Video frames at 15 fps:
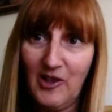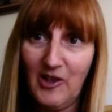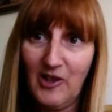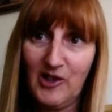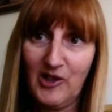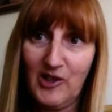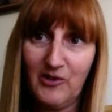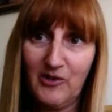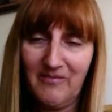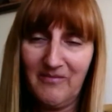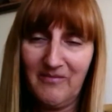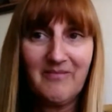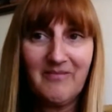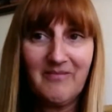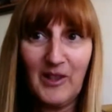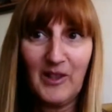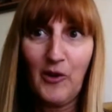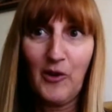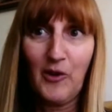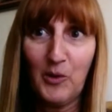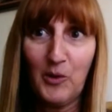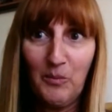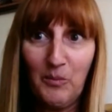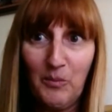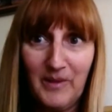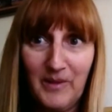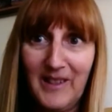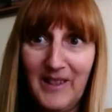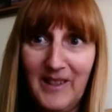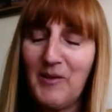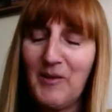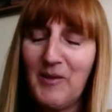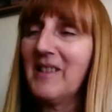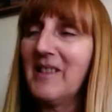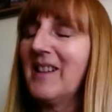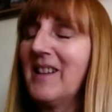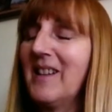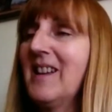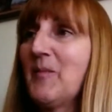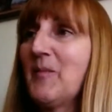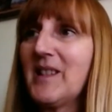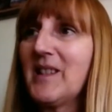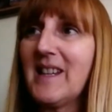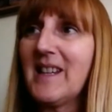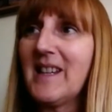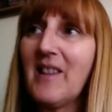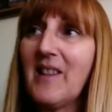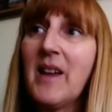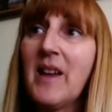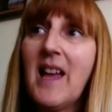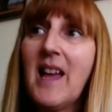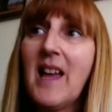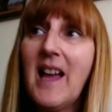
our children are grown up, but to tell them.